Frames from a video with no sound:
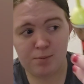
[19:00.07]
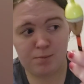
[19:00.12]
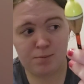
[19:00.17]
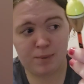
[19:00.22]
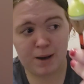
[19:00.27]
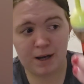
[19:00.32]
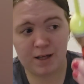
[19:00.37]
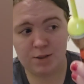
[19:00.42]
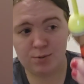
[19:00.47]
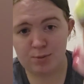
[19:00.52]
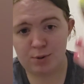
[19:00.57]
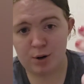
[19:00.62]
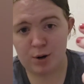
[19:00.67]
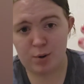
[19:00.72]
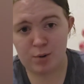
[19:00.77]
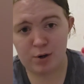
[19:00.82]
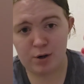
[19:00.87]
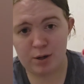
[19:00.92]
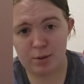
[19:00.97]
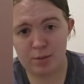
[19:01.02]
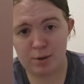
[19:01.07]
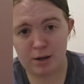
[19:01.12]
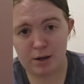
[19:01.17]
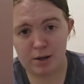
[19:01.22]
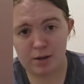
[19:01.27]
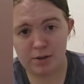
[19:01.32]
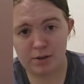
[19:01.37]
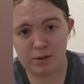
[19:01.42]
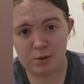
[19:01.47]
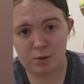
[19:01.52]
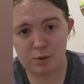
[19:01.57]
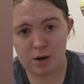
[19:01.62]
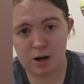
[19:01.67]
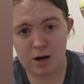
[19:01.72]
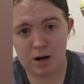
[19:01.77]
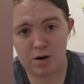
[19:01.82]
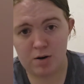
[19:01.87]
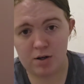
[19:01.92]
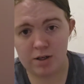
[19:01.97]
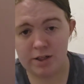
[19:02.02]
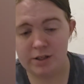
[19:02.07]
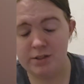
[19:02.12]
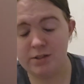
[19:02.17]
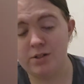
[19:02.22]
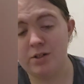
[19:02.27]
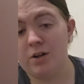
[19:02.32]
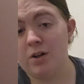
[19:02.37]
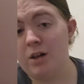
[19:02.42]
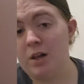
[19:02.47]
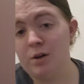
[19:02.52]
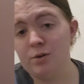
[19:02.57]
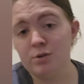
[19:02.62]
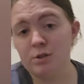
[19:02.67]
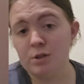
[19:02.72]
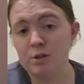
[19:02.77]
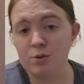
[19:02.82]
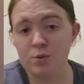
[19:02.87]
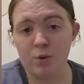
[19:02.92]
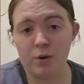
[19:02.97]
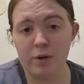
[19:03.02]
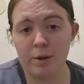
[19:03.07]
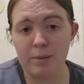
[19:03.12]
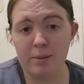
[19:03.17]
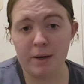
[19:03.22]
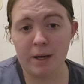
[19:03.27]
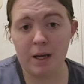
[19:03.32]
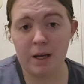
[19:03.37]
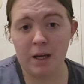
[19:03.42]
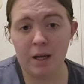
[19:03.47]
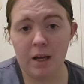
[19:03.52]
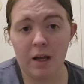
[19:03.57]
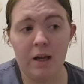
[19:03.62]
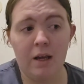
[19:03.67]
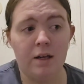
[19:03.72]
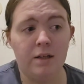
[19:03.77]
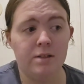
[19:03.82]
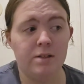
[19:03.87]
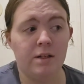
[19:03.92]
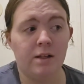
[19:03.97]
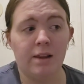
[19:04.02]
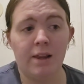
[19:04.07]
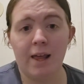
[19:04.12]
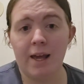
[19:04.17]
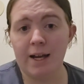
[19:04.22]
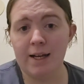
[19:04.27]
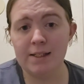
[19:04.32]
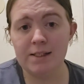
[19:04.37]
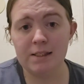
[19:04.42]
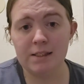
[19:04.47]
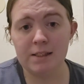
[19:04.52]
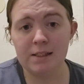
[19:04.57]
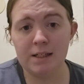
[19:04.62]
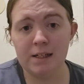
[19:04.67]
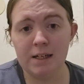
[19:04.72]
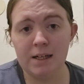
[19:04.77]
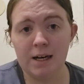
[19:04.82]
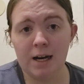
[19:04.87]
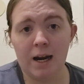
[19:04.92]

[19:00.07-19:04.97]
Bass Pro or Cabela's in a while because the closest one to me is in Lexington,